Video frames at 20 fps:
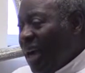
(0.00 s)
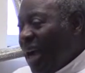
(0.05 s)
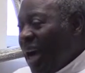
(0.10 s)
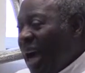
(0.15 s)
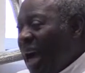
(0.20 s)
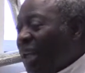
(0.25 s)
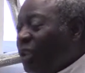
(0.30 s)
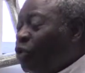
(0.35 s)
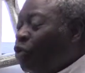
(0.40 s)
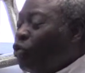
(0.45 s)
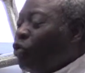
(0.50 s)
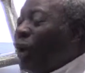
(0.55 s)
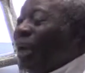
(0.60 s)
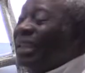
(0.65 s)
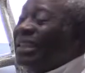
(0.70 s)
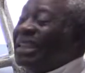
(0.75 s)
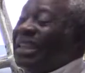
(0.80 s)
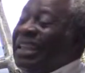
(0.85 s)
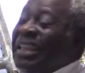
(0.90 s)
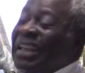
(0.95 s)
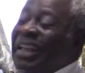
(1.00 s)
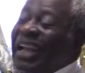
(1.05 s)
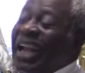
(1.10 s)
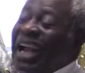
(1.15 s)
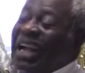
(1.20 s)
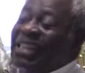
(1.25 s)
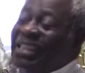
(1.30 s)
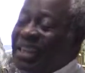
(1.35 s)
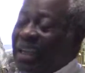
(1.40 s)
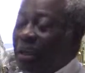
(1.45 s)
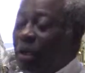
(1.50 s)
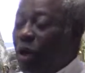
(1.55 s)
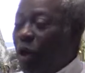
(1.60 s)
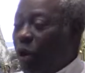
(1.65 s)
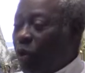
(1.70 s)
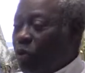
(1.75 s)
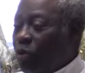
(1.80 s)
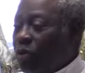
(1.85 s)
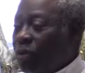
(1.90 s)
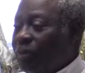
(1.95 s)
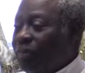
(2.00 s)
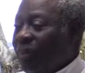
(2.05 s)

2,720 years ago.